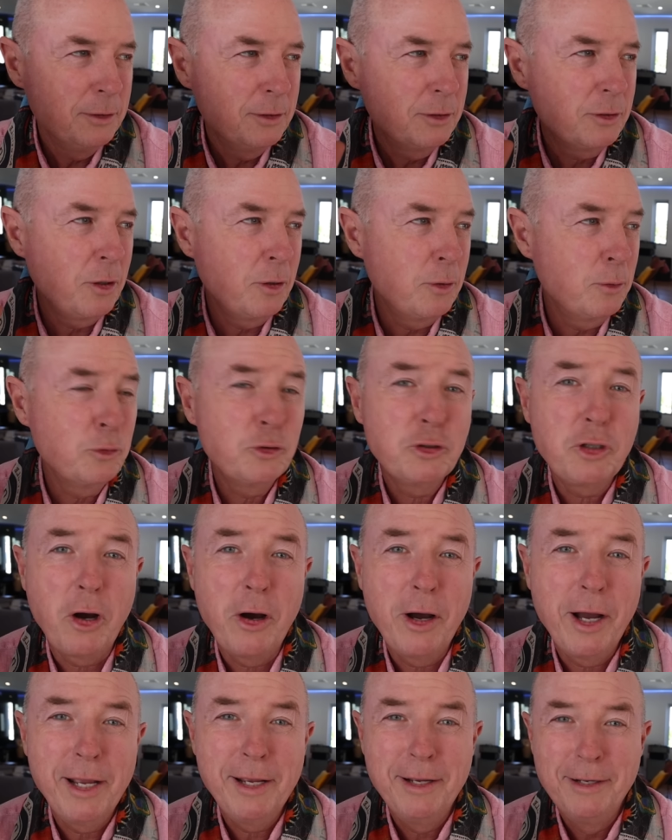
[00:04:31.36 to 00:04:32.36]
She's got all
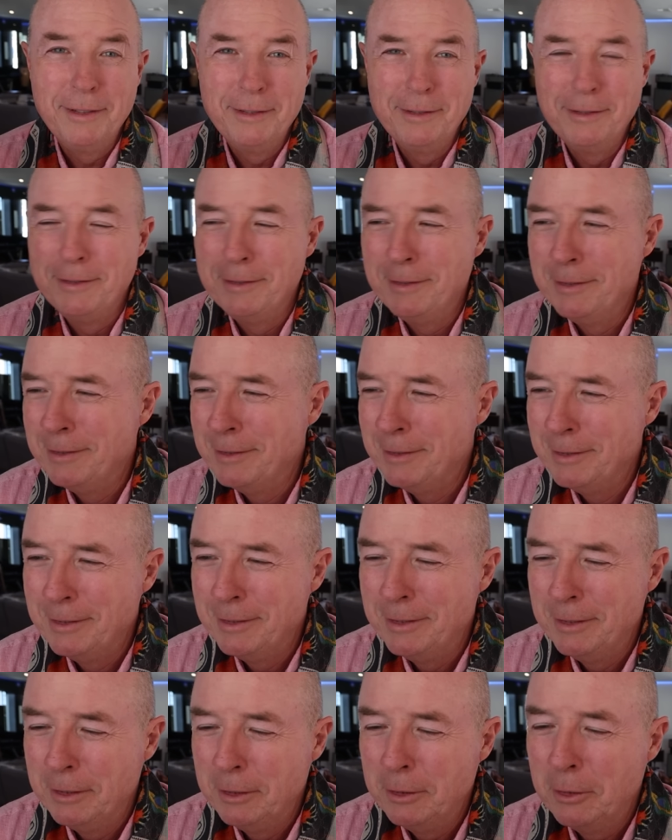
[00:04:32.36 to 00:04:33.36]
shy.
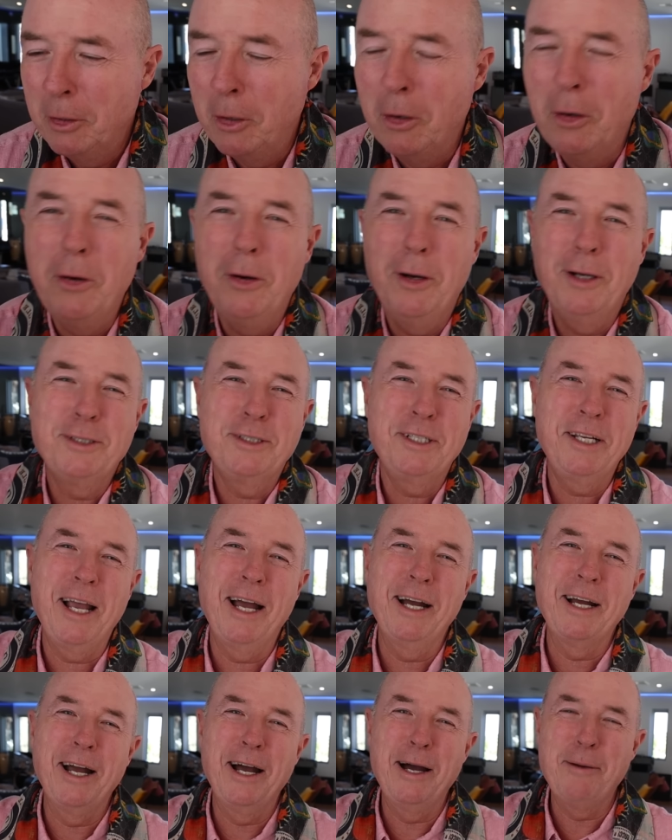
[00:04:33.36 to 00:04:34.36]
Oh, she
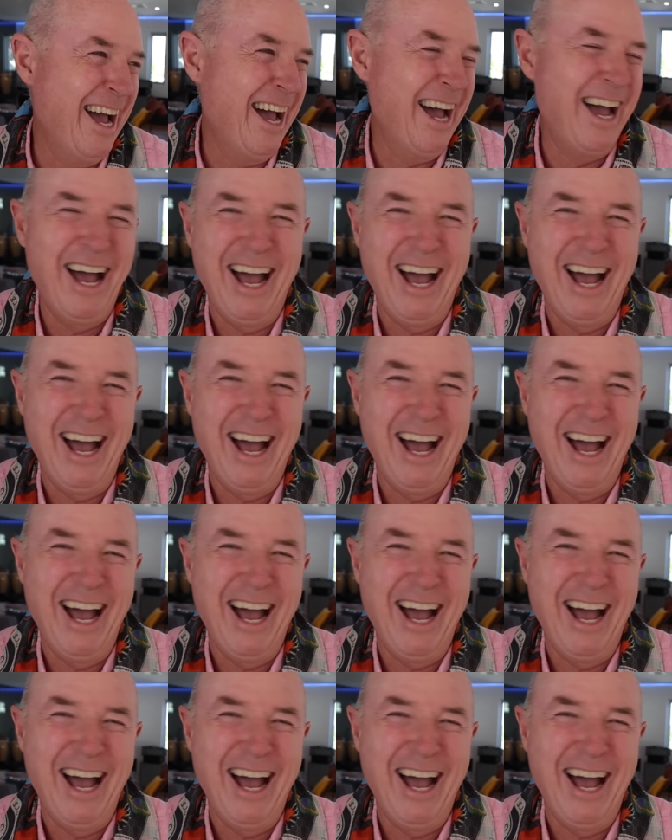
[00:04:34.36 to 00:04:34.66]
hung up.